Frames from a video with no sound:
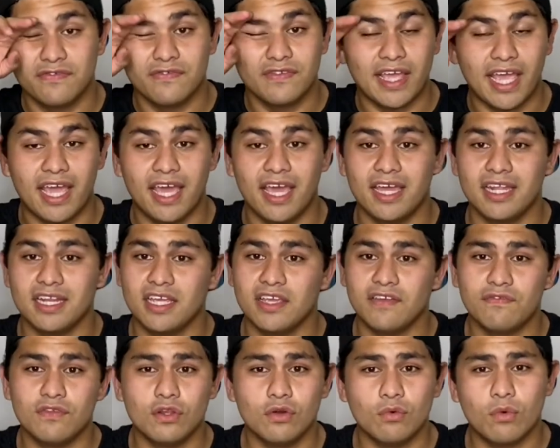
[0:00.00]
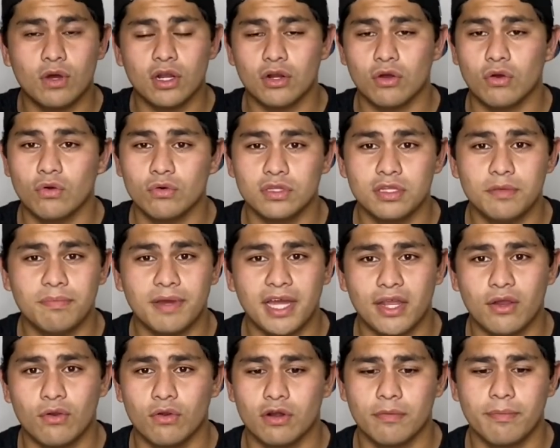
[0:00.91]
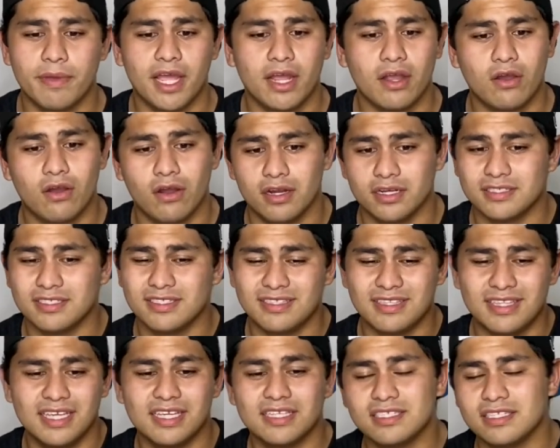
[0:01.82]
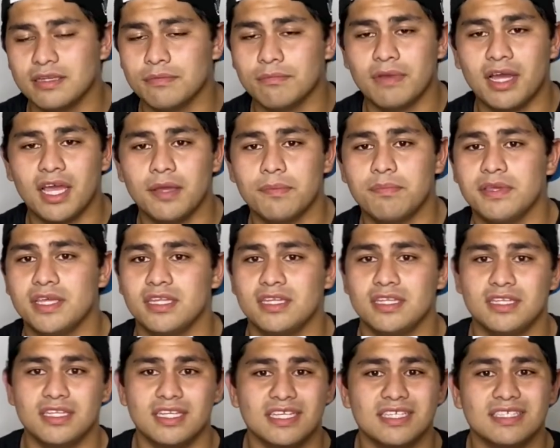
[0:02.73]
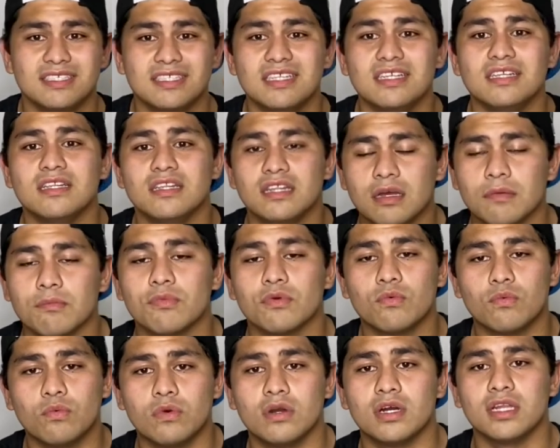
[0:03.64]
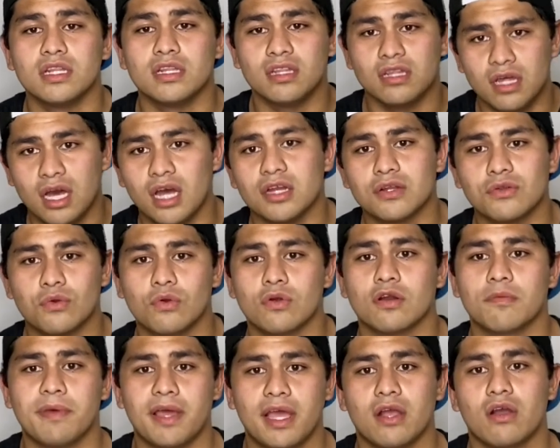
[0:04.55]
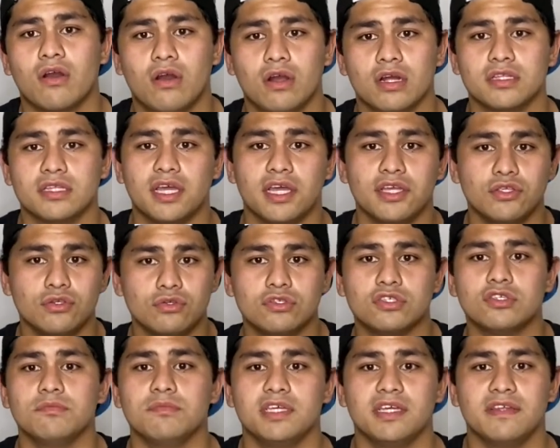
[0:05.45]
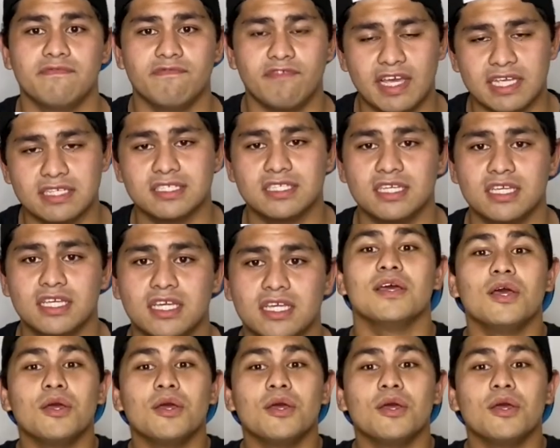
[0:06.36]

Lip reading: and if you don't want to only buy quarterback cards, this, in my opinion, is the number one non-quarterback card that you should be investing in.